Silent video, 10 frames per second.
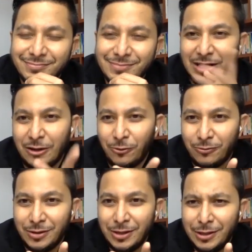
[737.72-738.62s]

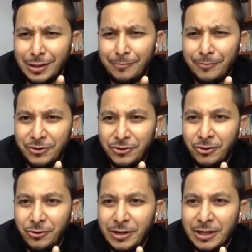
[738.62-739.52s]
Now, I'm pretty sure
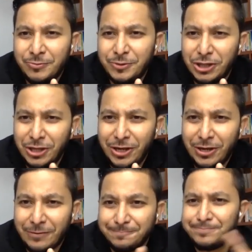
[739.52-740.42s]
you guys will be
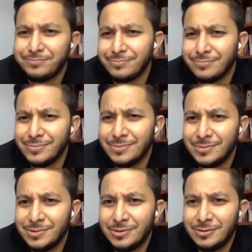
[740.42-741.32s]
thinking,
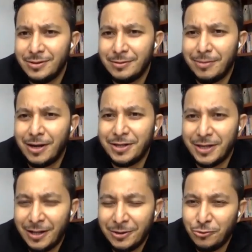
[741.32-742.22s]
bloody
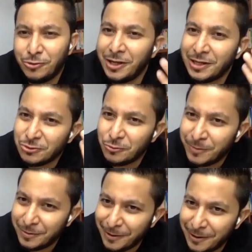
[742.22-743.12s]
hell, you think I'm
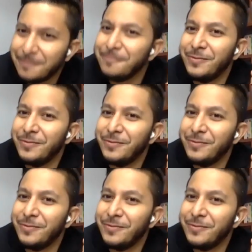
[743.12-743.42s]
stupid, man?